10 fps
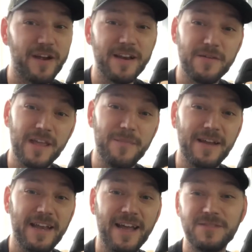ready to get my
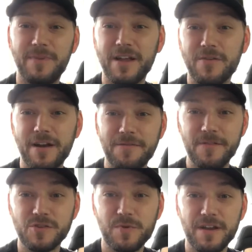dad's bike ready for
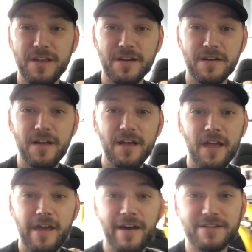the spring here.
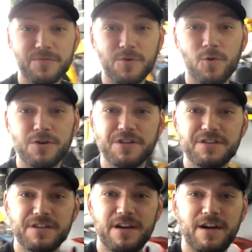It's a
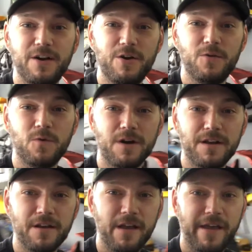gorgeous
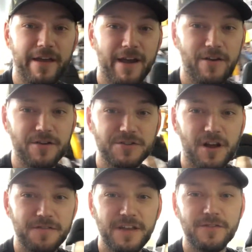01 Heritage
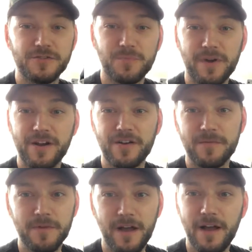Softail
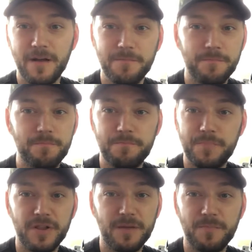Springer,
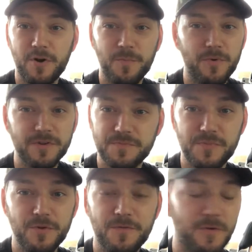plum purple. It's
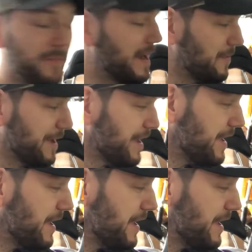beautiful. But anyway,